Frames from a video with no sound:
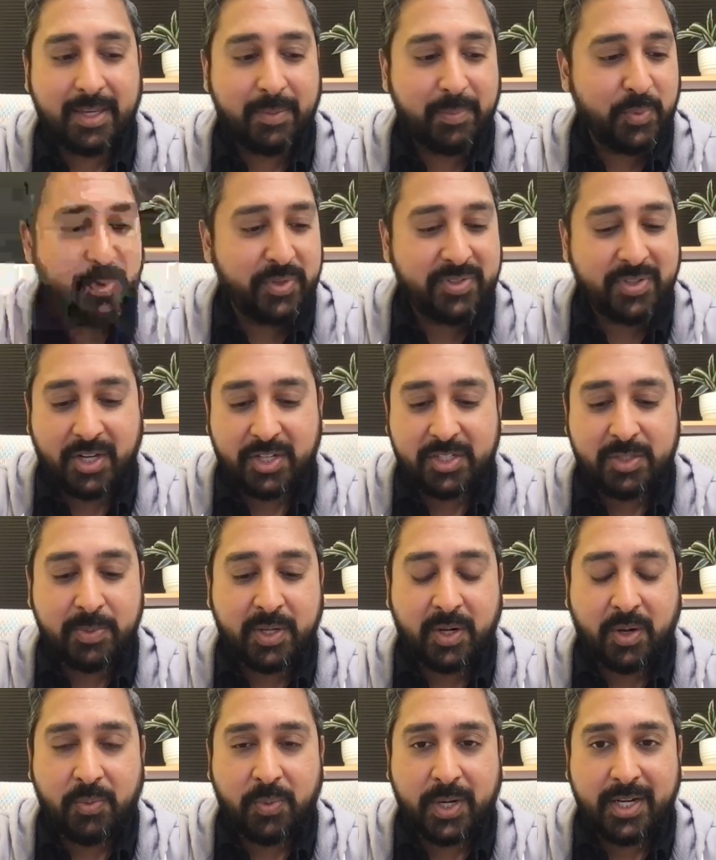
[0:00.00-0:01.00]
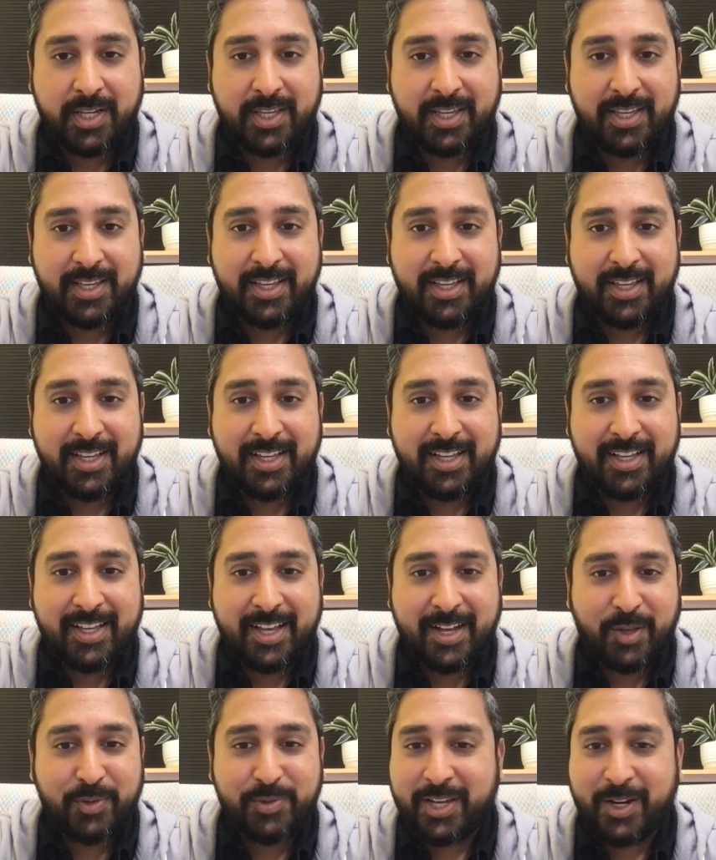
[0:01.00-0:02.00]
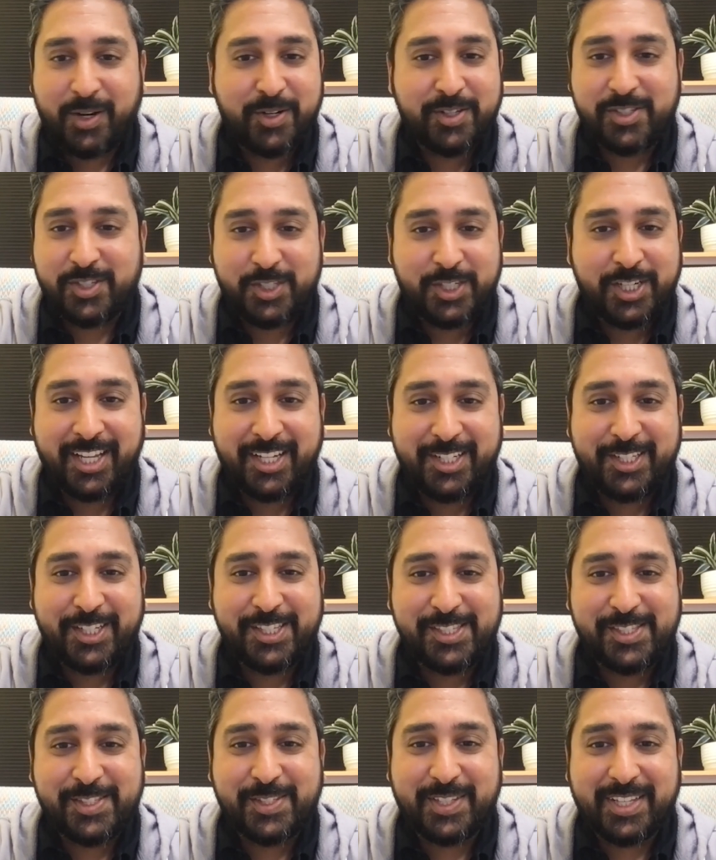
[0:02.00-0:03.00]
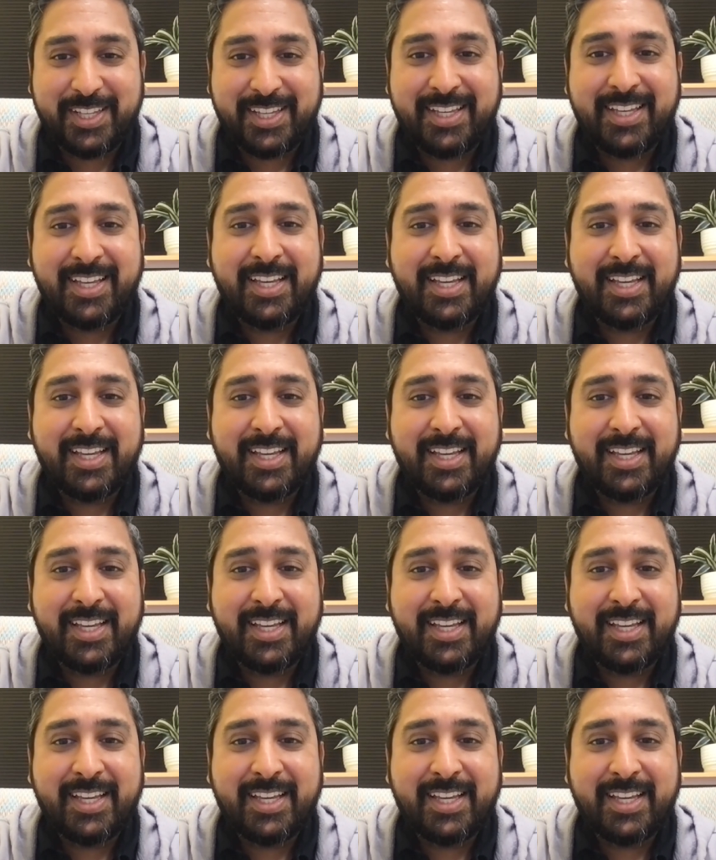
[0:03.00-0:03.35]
I mean, we talked about already, healthcare doesn't change easily.